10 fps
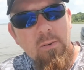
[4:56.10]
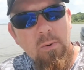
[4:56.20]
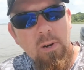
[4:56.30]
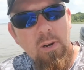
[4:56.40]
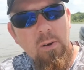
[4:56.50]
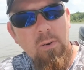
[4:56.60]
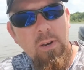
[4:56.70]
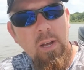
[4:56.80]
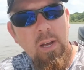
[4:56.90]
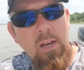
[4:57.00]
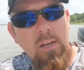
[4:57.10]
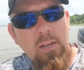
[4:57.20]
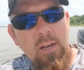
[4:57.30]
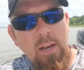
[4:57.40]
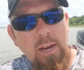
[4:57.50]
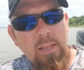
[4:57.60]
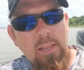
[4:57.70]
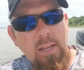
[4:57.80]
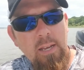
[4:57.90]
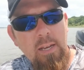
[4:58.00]
We're going. I
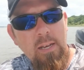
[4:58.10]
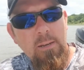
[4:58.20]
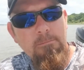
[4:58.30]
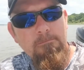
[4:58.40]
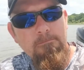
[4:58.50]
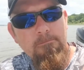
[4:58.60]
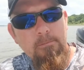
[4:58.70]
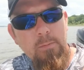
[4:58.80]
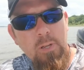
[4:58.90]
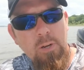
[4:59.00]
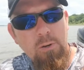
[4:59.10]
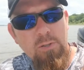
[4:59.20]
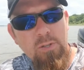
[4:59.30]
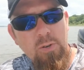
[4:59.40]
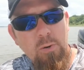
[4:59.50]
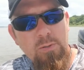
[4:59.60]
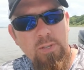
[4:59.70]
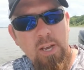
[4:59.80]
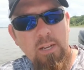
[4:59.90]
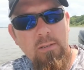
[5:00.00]
got the cruise control
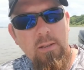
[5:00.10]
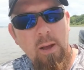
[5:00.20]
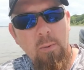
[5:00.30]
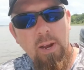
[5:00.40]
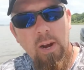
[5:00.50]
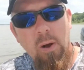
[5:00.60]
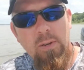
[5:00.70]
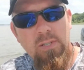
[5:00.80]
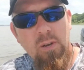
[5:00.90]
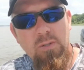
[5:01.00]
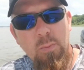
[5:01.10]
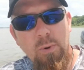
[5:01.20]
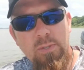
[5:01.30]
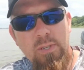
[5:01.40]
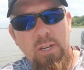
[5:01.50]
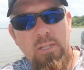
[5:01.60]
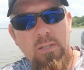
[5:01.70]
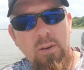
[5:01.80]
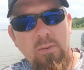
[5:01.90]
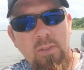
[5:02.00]
set. That way it always goes 0.6.
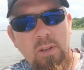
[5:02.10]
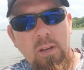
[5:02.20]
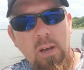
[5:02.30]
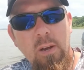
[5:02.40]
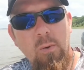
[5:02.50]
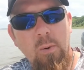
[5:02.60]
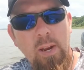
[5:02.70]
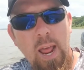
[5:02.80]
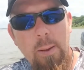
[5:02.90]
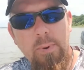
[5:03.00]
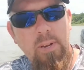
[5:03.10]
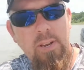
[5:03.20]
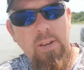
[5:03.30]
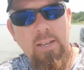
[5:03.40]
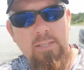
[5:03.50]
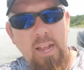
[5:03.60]
So if the wind happens to dies